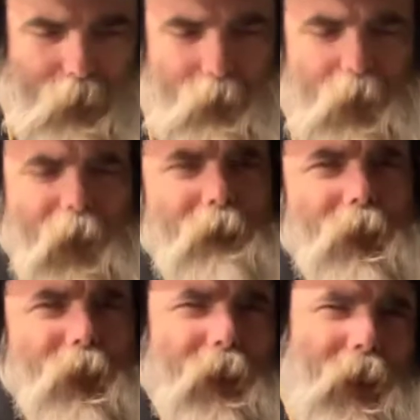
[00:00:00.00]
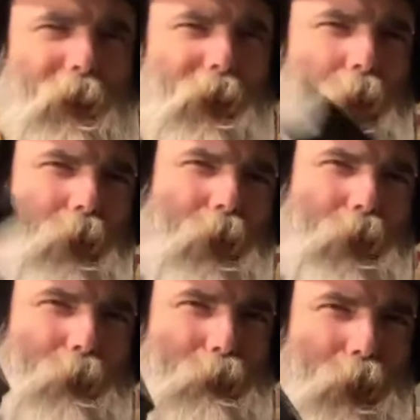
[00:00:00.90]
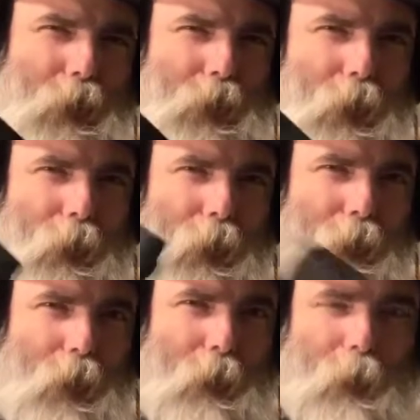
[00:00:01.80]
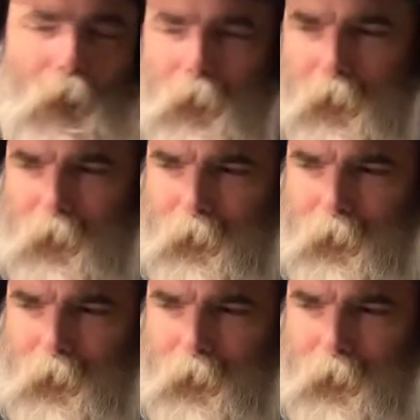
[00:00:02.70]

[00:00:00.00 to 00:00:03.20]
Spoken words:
Everything I load goes Bluetooth over to my